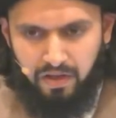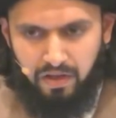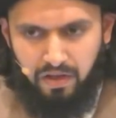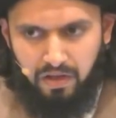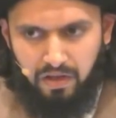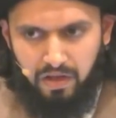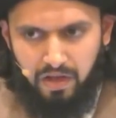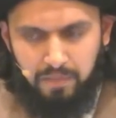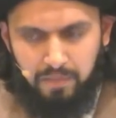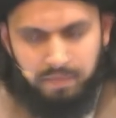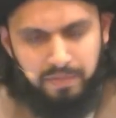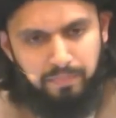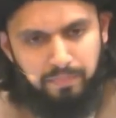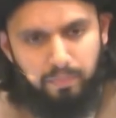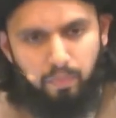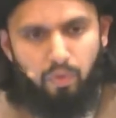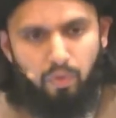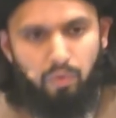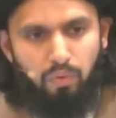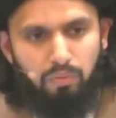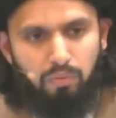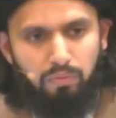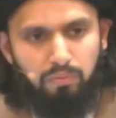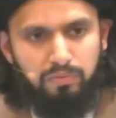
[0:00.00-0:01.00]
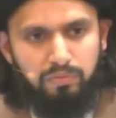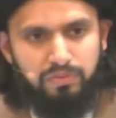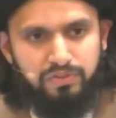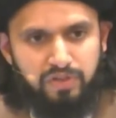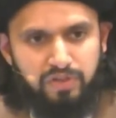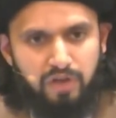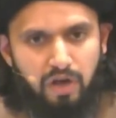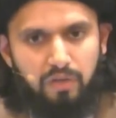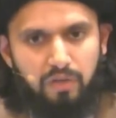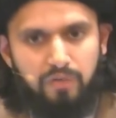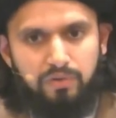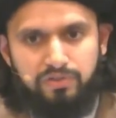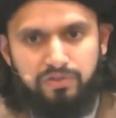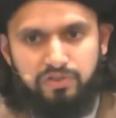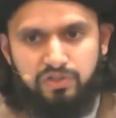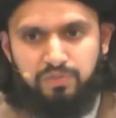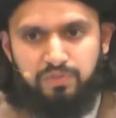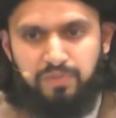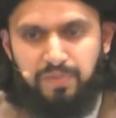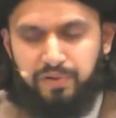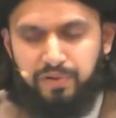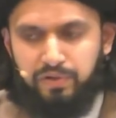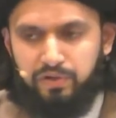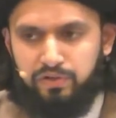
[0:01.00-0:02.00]
And people, scholars and
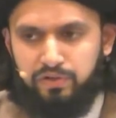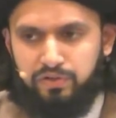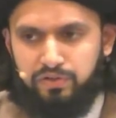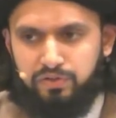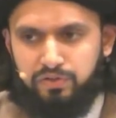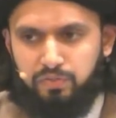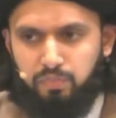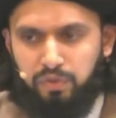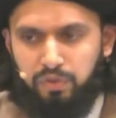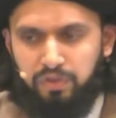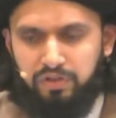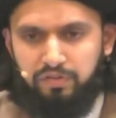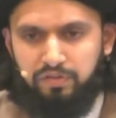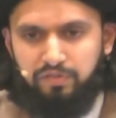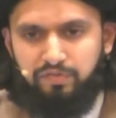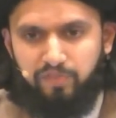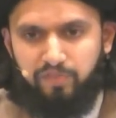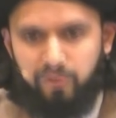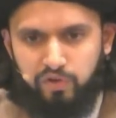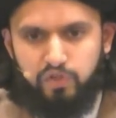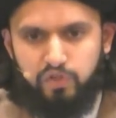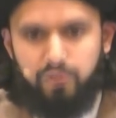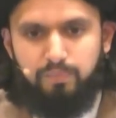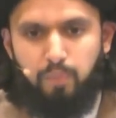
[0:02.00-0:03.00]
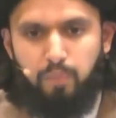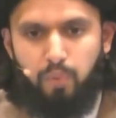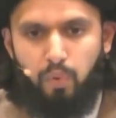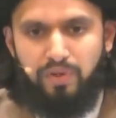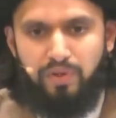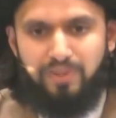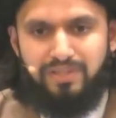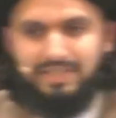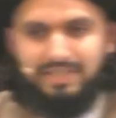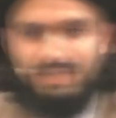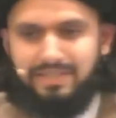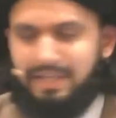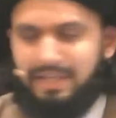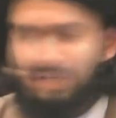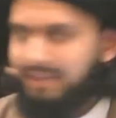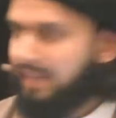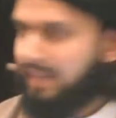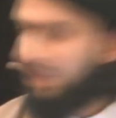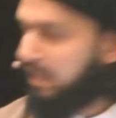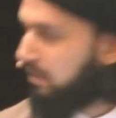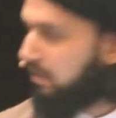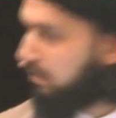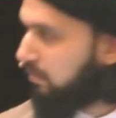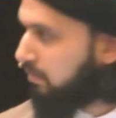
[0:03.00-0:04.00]
speakers, one of the first points that
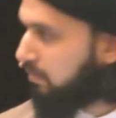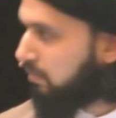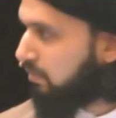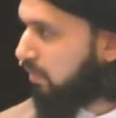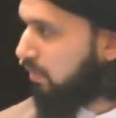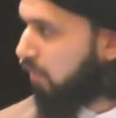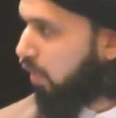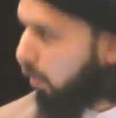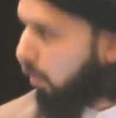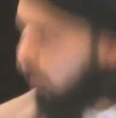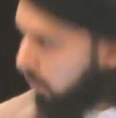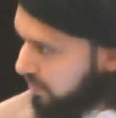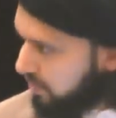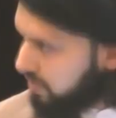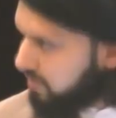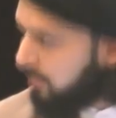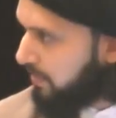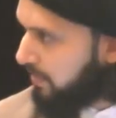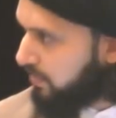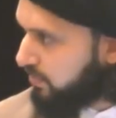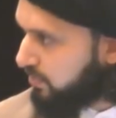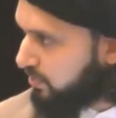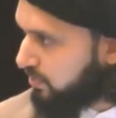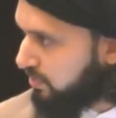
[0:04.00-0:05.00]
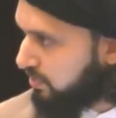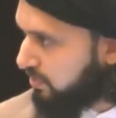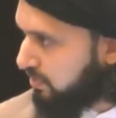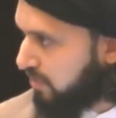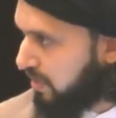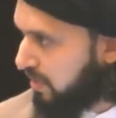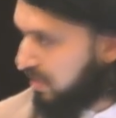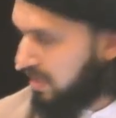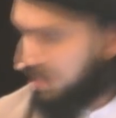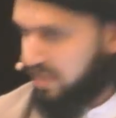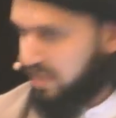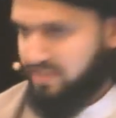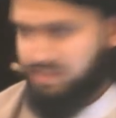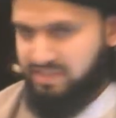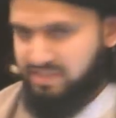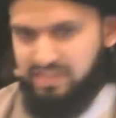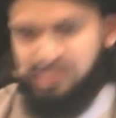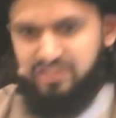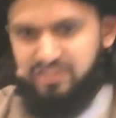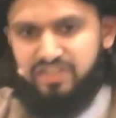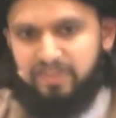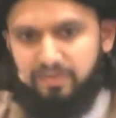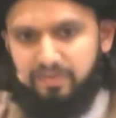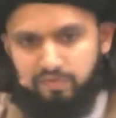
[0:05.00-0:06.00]
they always mention is these
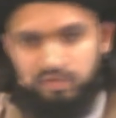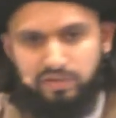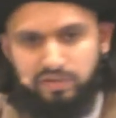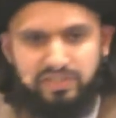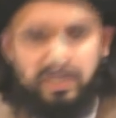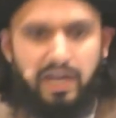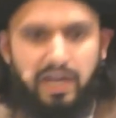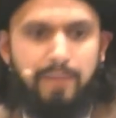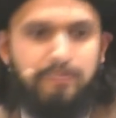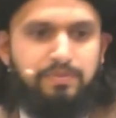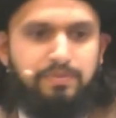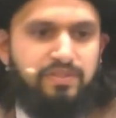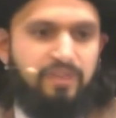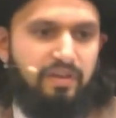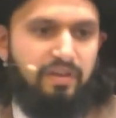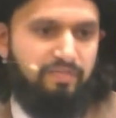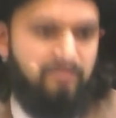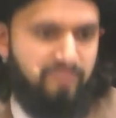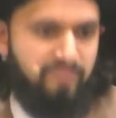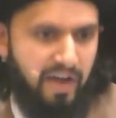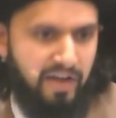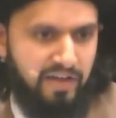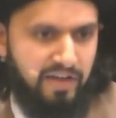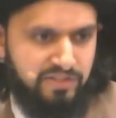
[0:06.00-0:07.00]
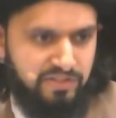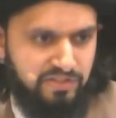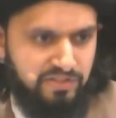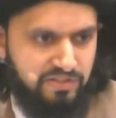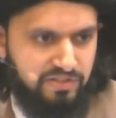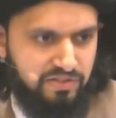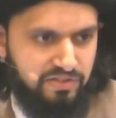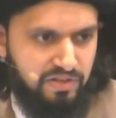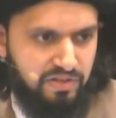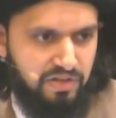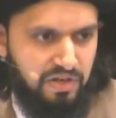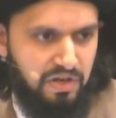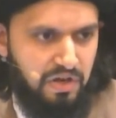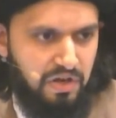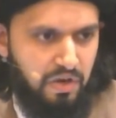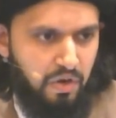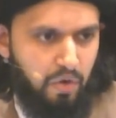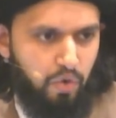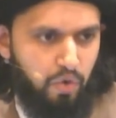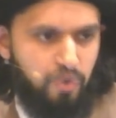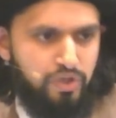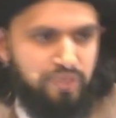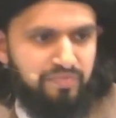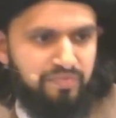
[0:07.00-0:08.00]
different types of fasts,
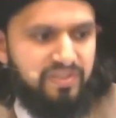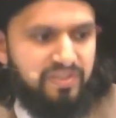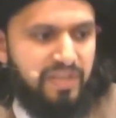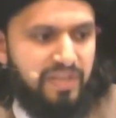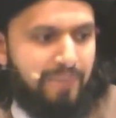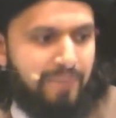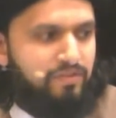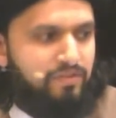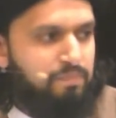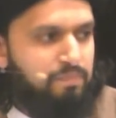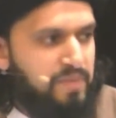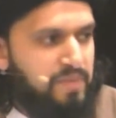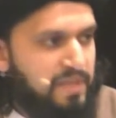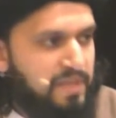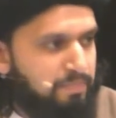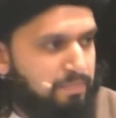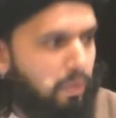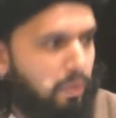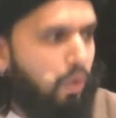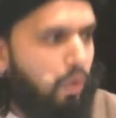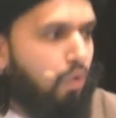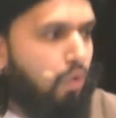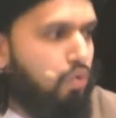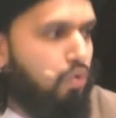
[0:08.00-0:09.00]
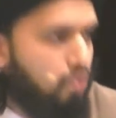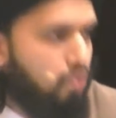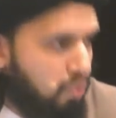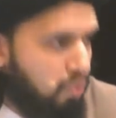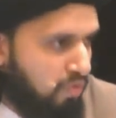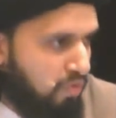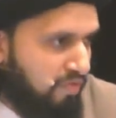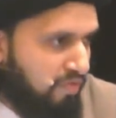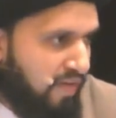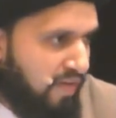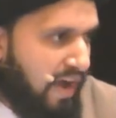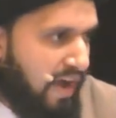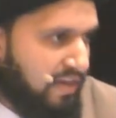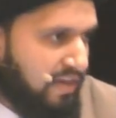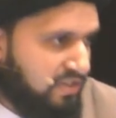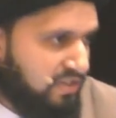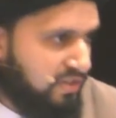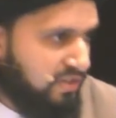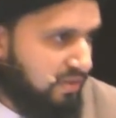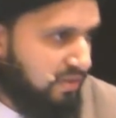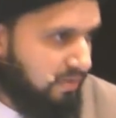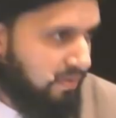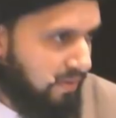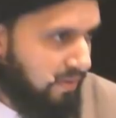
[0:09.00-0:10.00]
or different types of people who fast,
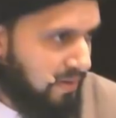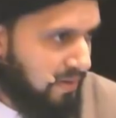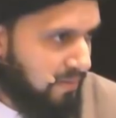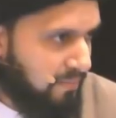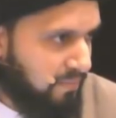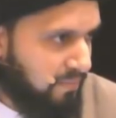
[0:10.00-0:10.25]
right?